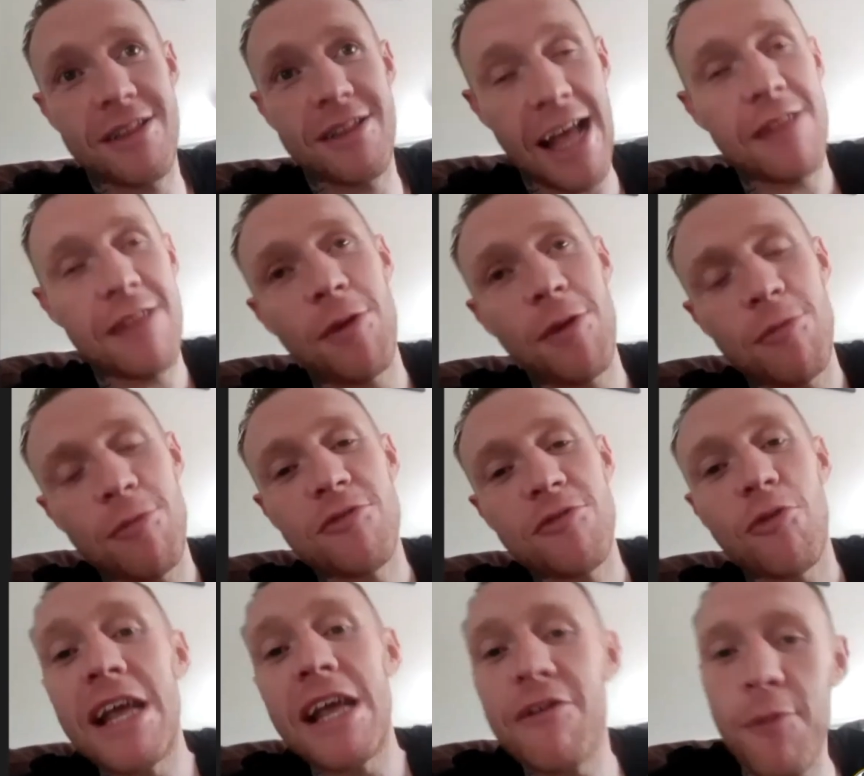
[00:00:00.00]
That's when it was
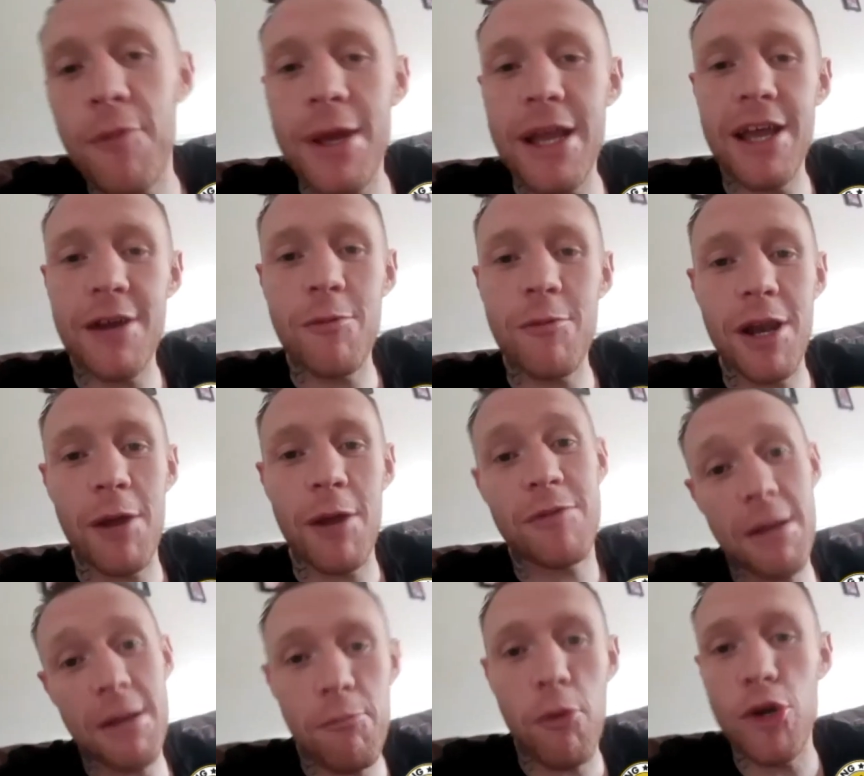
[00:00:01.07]
real for me. Like when I was
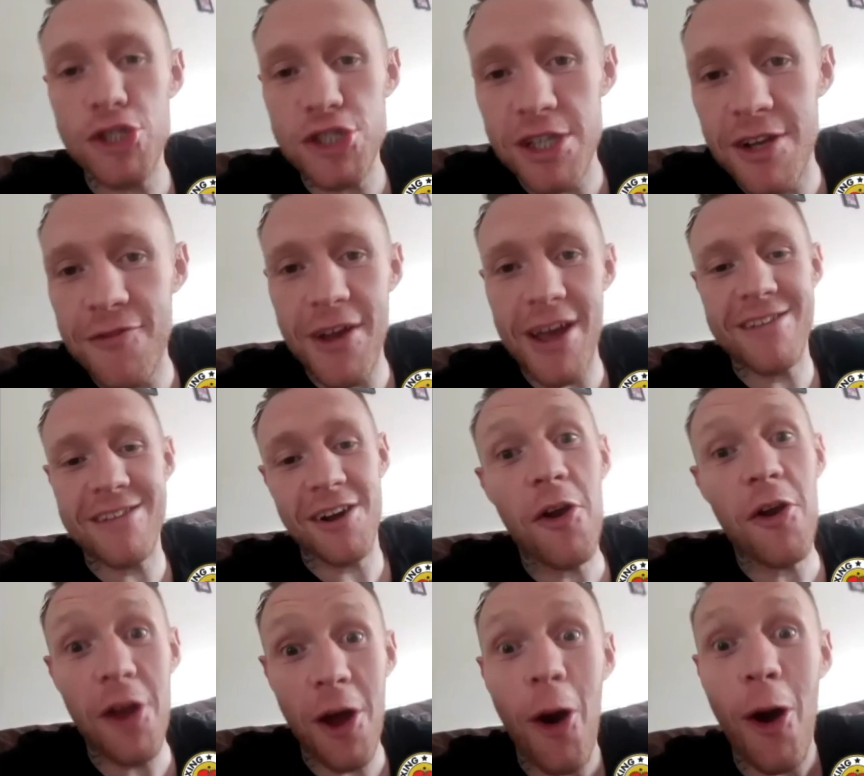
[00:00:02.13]
getting punched in the face, like, all
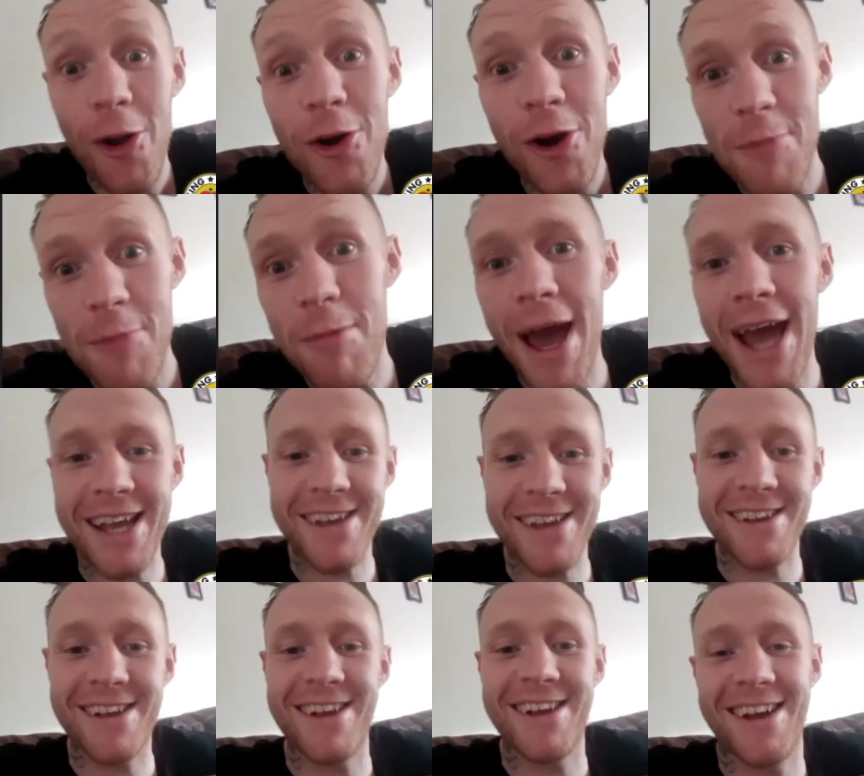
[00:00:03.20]
right, oh look, I'm back.
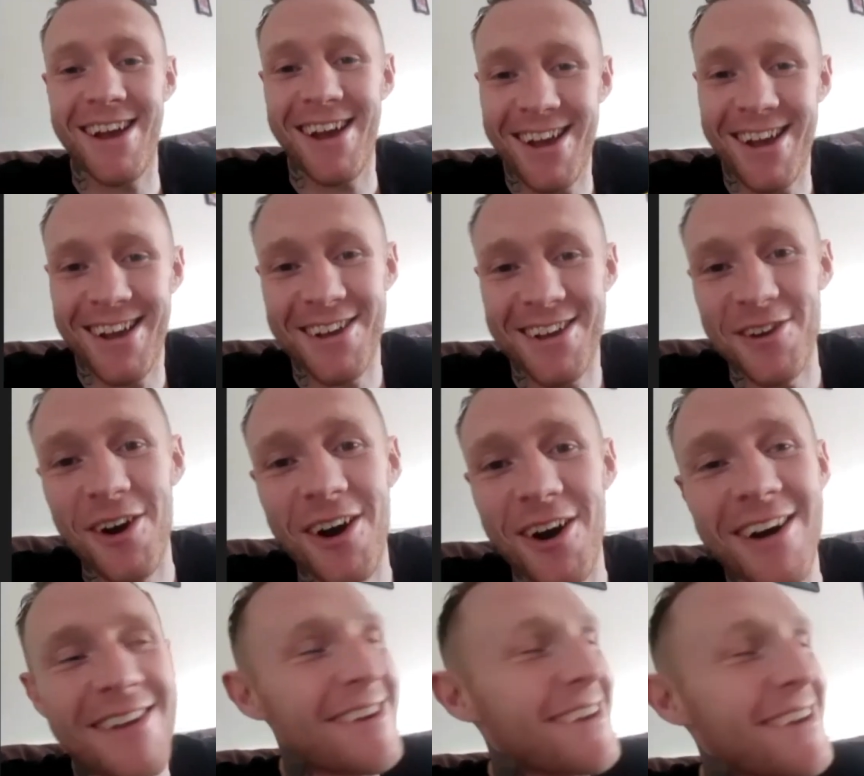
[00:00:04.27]

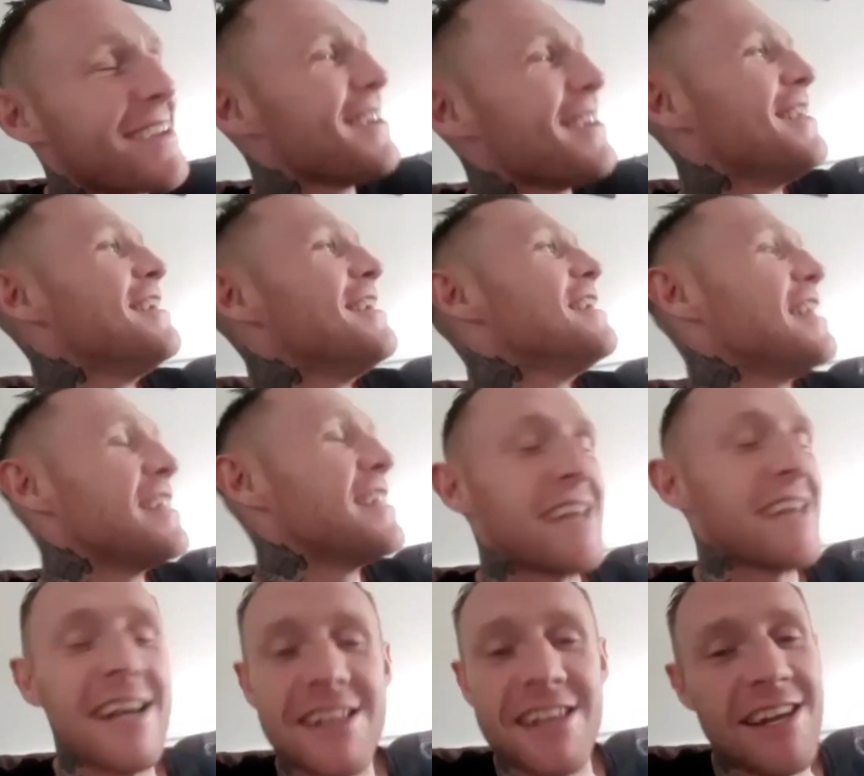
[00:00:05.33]
Like
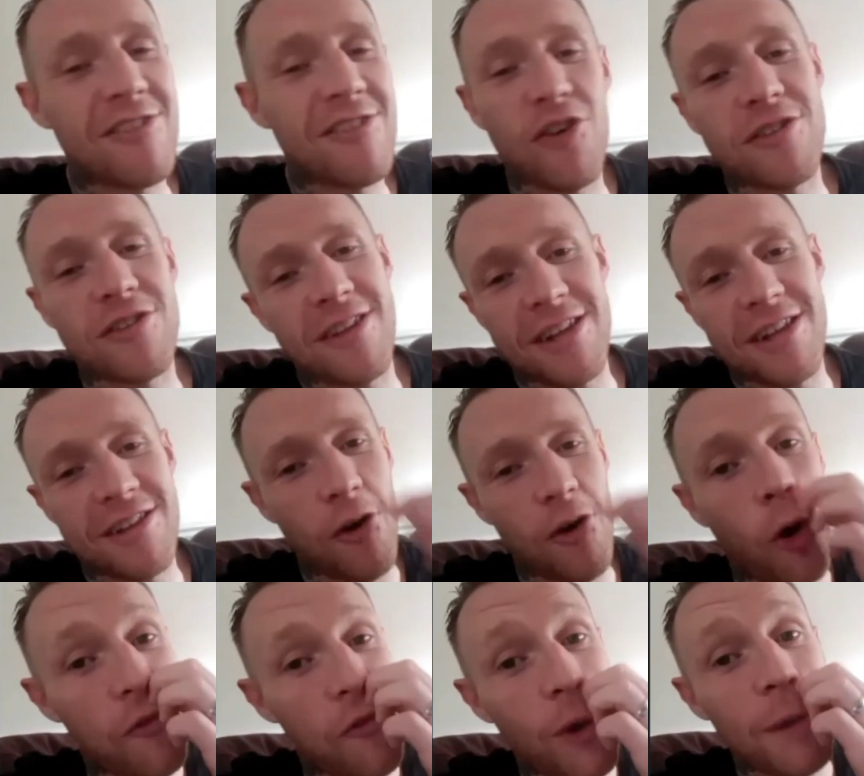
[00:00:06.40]
it's
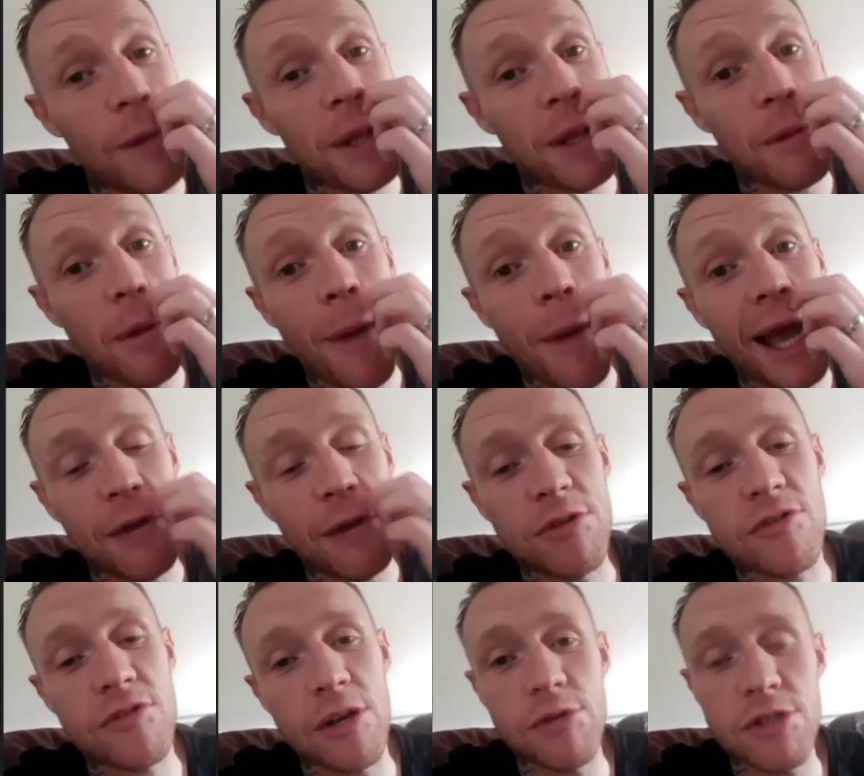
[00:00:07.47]
overwhelming to be back. It
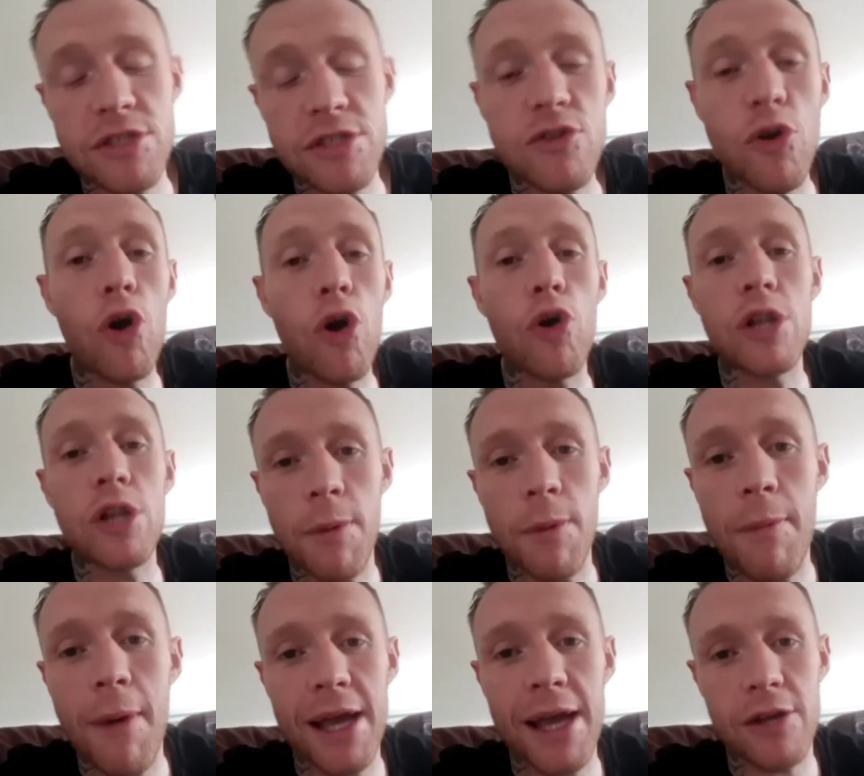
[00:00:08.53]
was so good to be
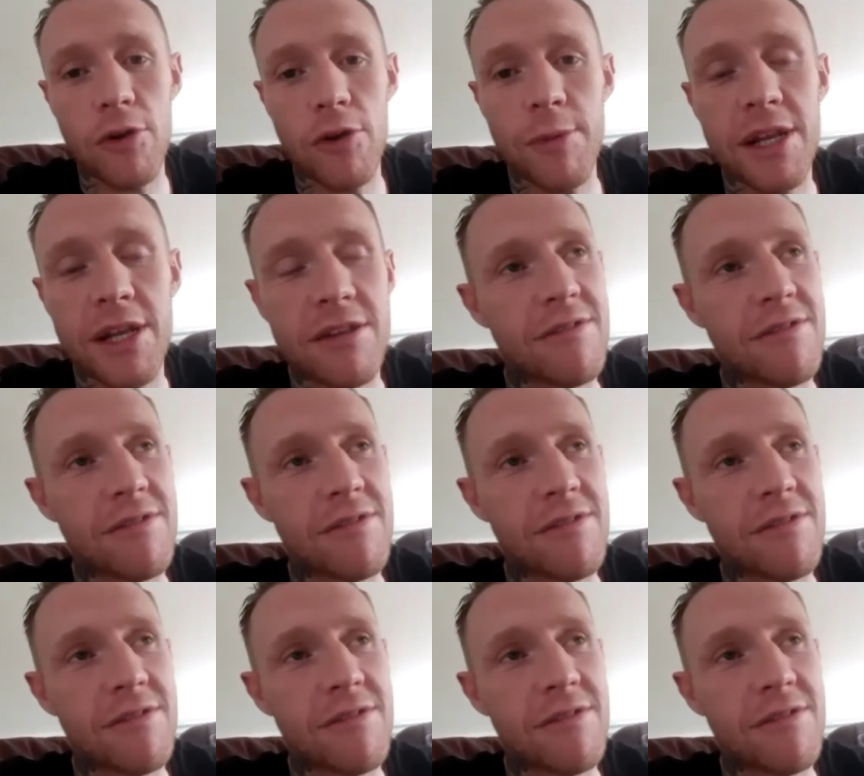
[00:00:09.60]
back. You know what I mean?